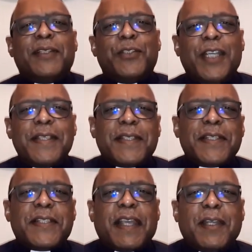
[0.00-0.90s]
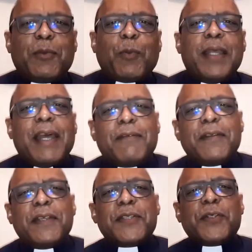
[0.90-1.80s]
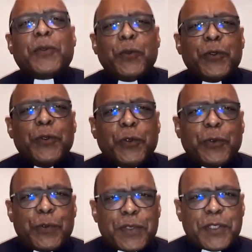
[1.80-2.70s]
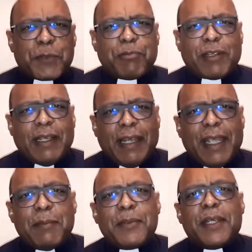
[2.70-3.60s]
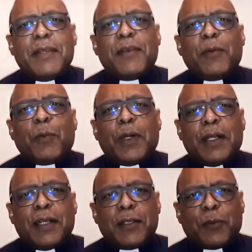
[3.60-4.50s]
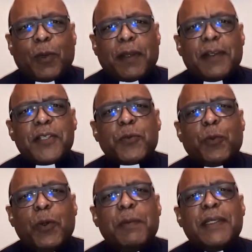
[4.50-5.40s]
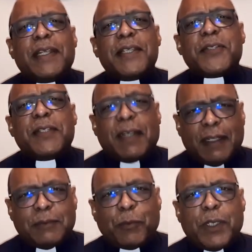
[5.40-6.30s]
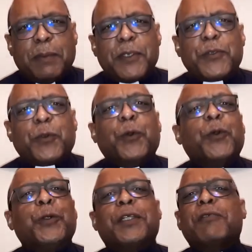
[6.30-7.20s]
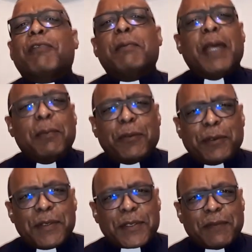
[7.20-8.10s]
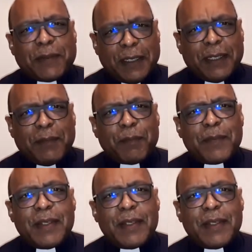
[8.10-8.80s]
Jesus said, whenever this good news is proclaimed in the world, what this woman has done will be told in remembrance of her.